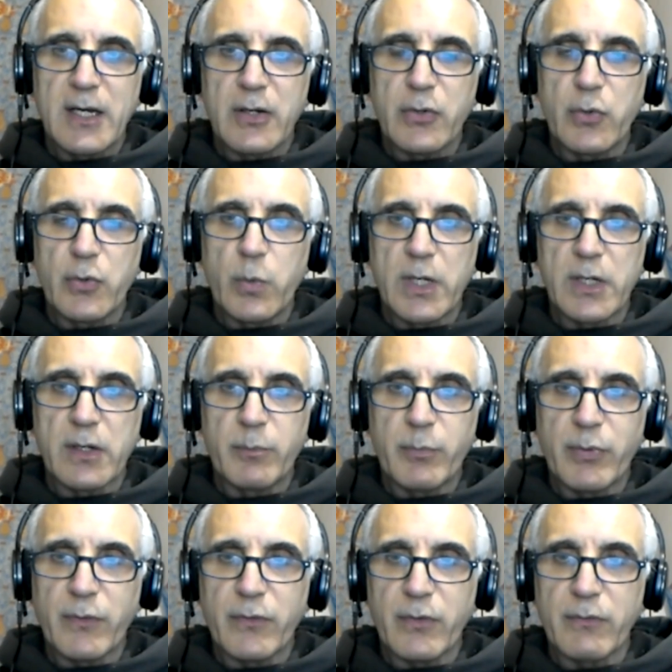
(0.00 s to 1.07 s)
who wanted to
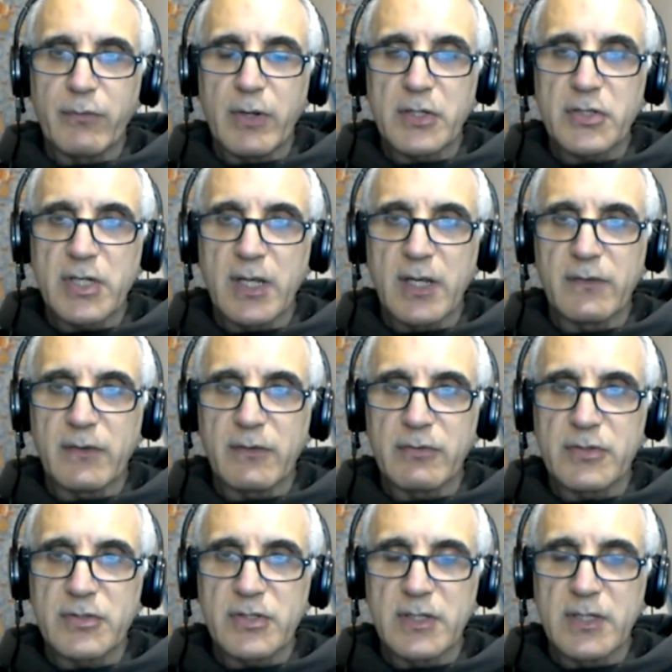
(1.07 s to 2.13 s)
preserve Russia as a
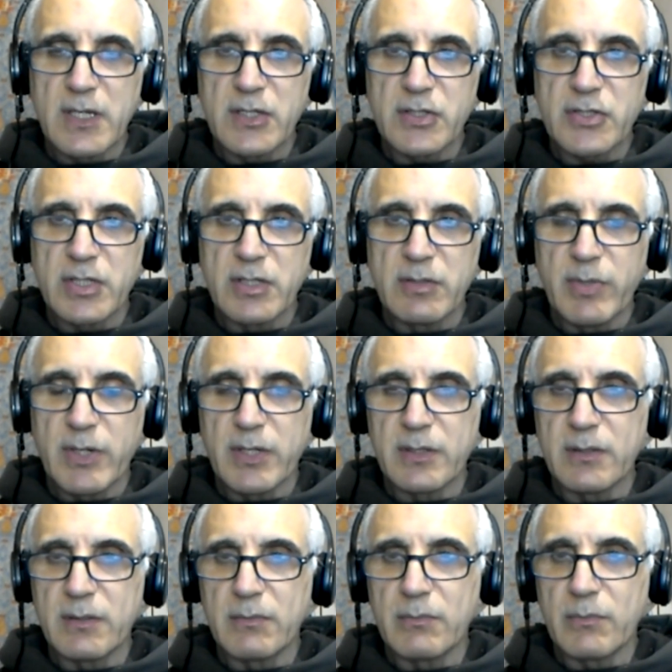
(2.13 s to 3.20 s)
Christian nation, but
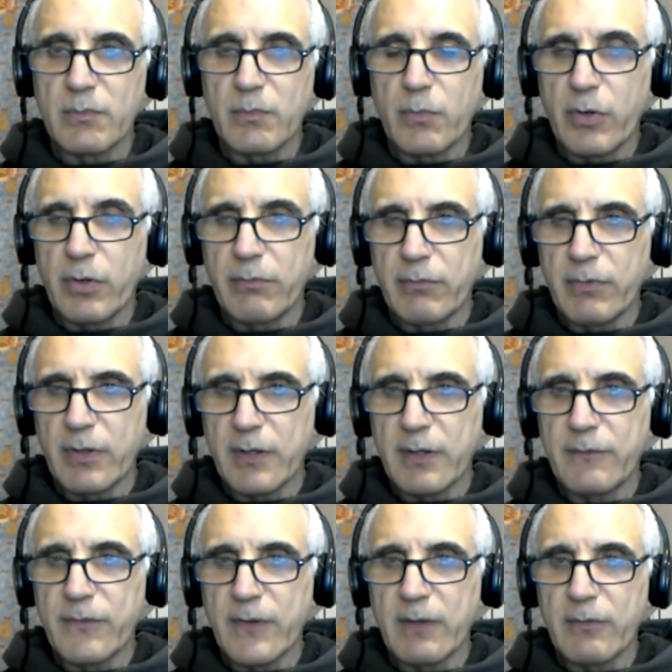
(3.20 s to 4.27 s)
weren't really
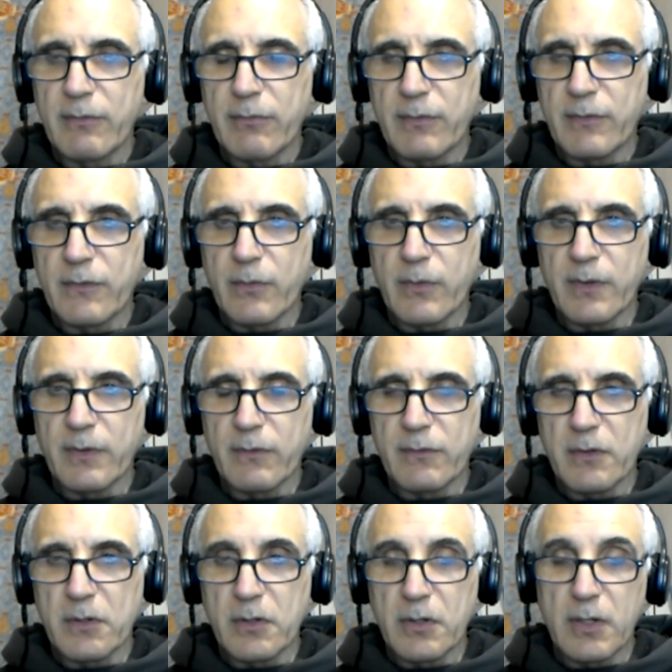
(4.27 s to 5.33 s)
in favor of restoring the
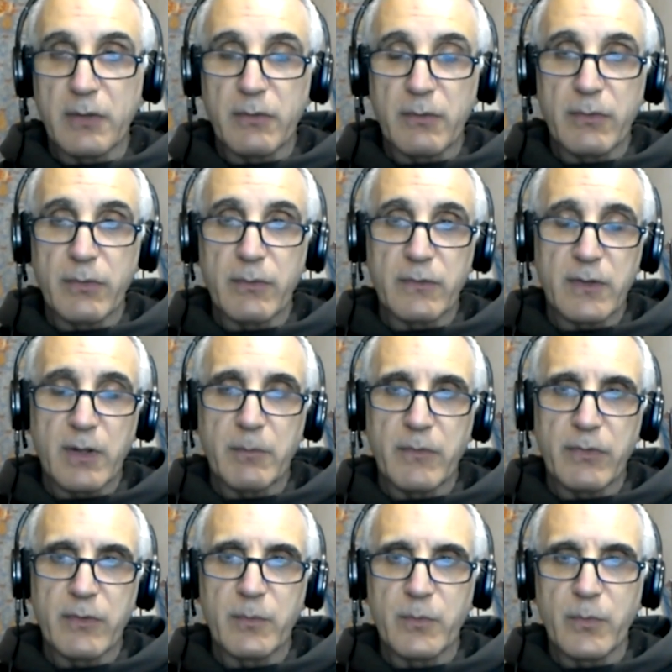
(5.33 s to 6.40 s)
Tsar either, though some
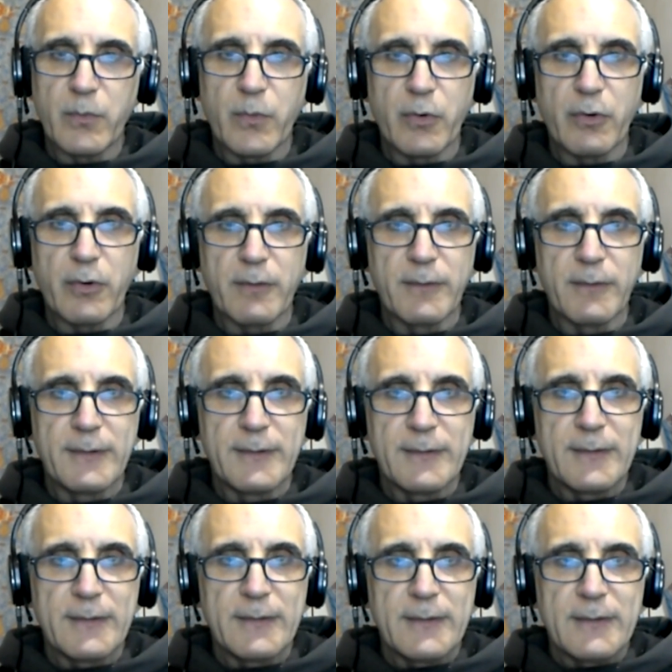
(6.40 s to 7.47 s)
of them were.
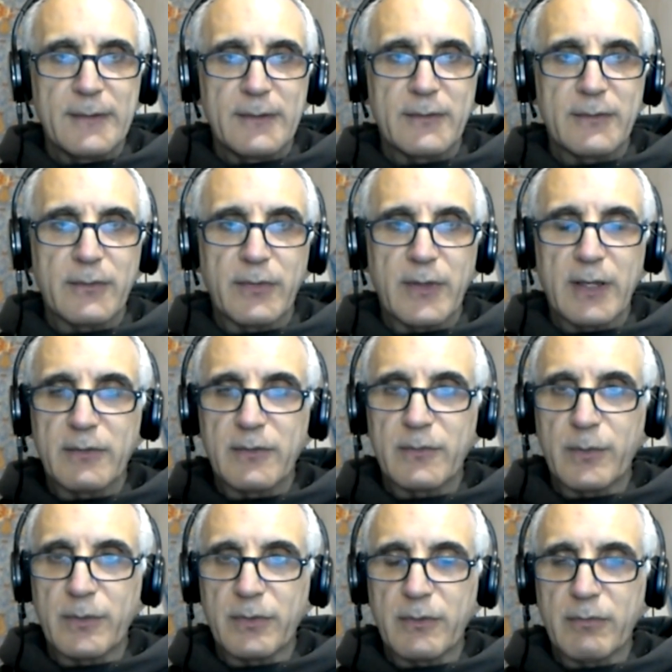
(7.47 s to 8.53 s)
So that's
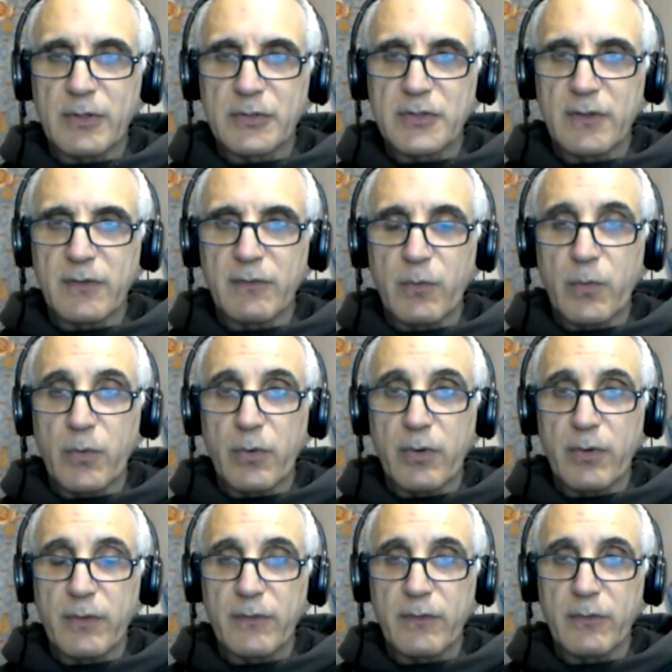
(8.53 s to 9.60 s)
what the Russian Civil
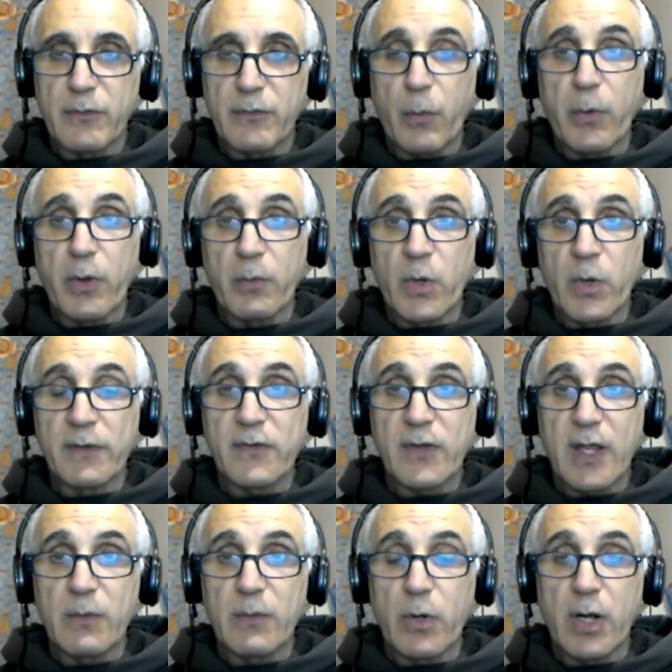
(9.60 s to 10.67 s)
War is. So on one
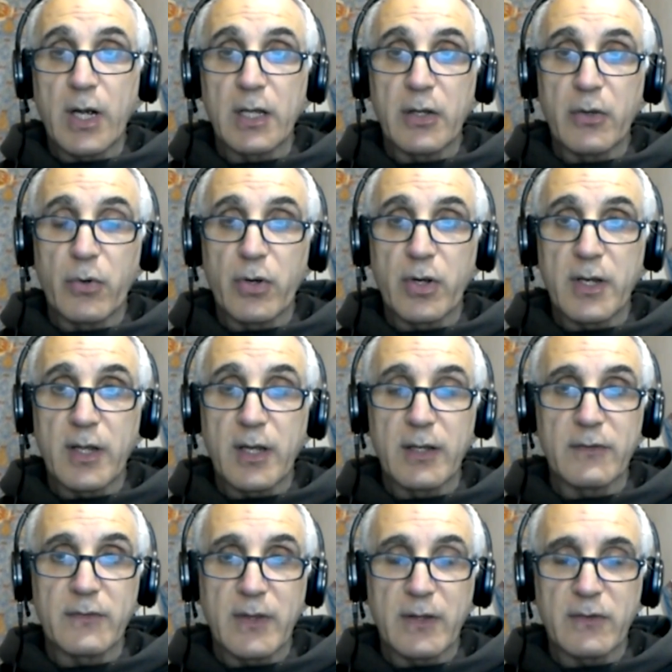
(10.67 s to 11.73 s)
side, we're highly
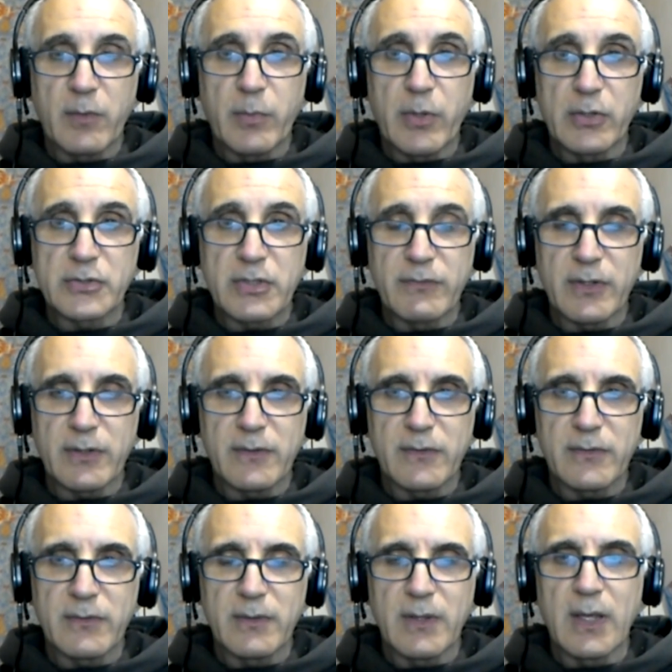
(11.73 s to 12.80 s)
organized, that's the
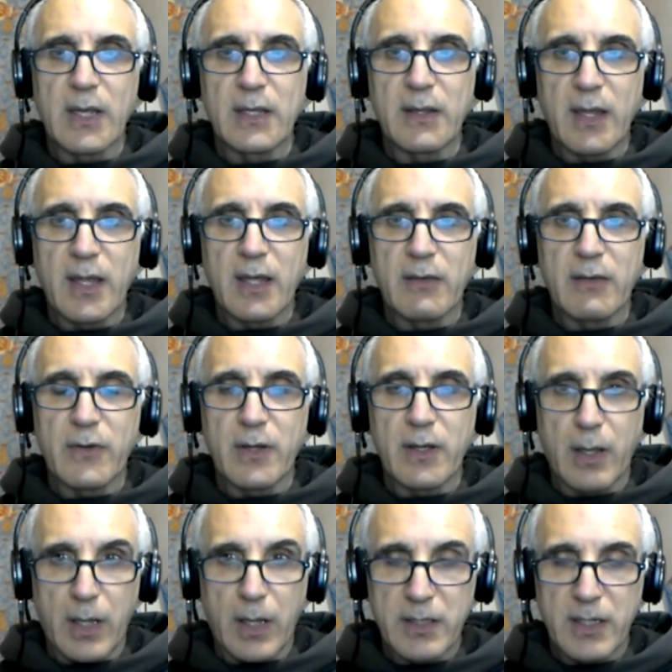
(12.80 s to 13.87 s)
Bolsheviks, and they have an
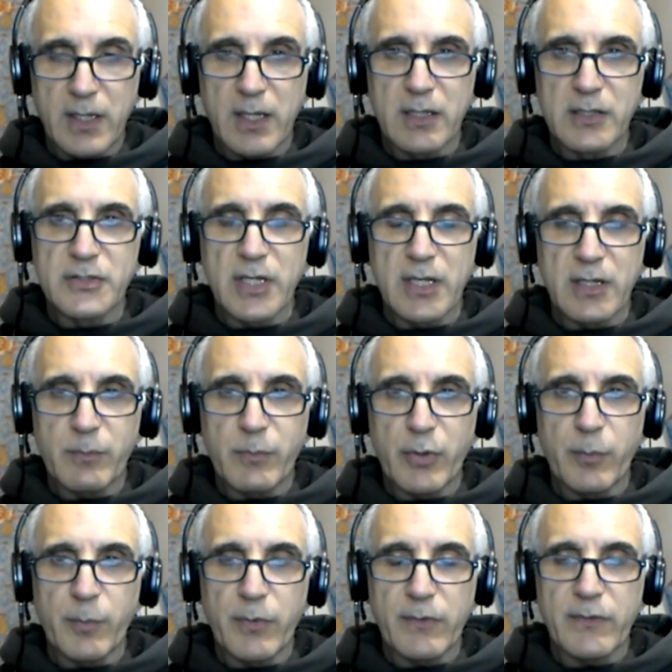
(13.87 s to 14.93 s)
ideology and a
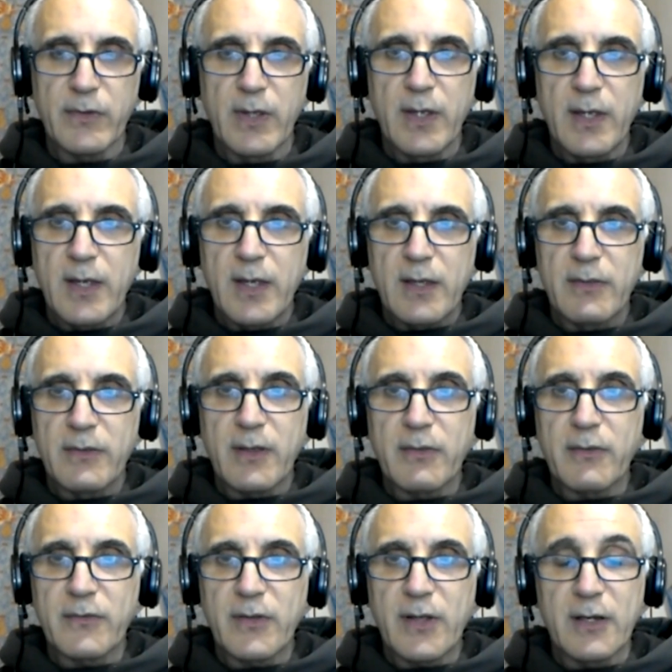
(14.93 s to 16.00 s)
purpose. And the
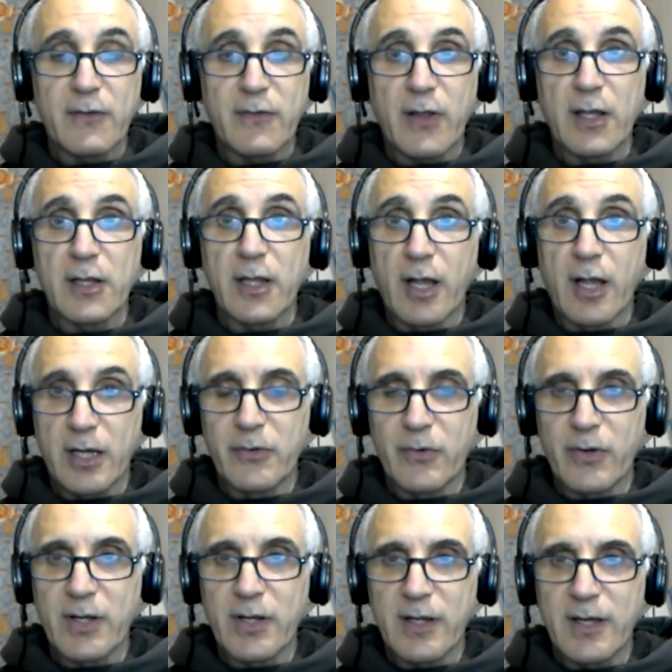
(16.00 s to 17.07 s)
other side is highly
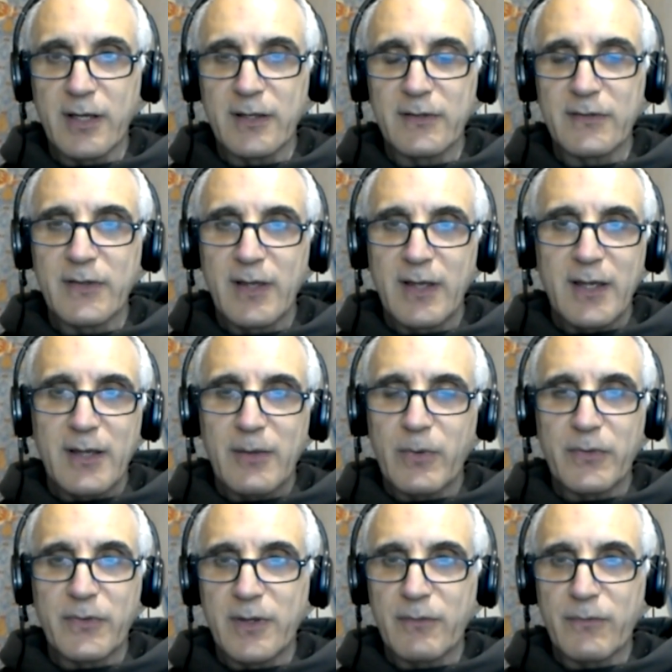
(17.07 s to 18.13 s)
unorganized
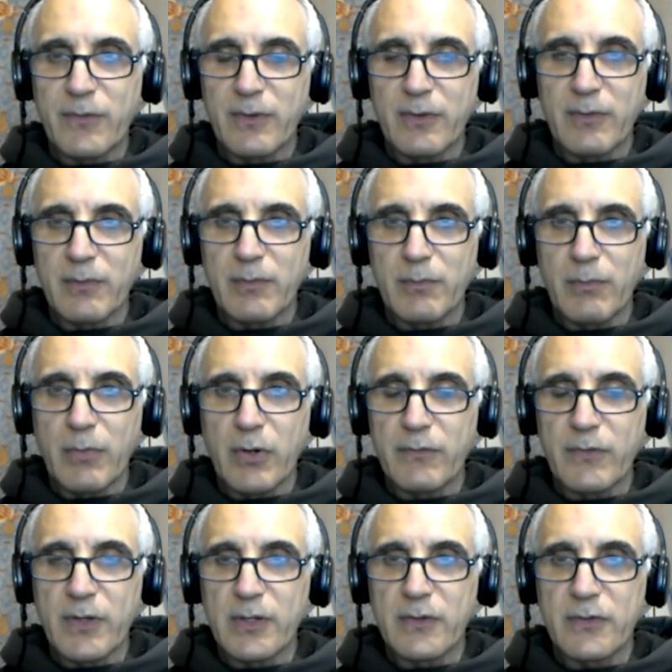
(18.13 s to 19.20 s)
with different
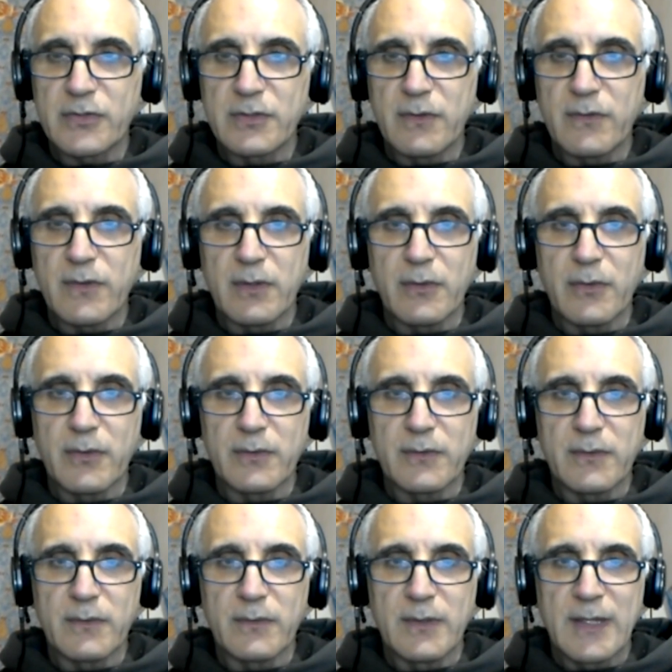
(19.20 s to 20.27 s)
motivations and
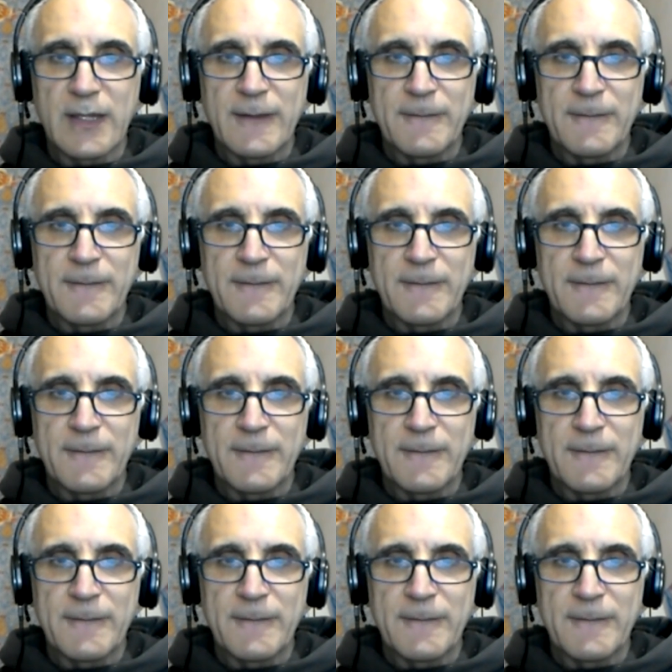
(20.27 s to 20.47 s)
loyalties.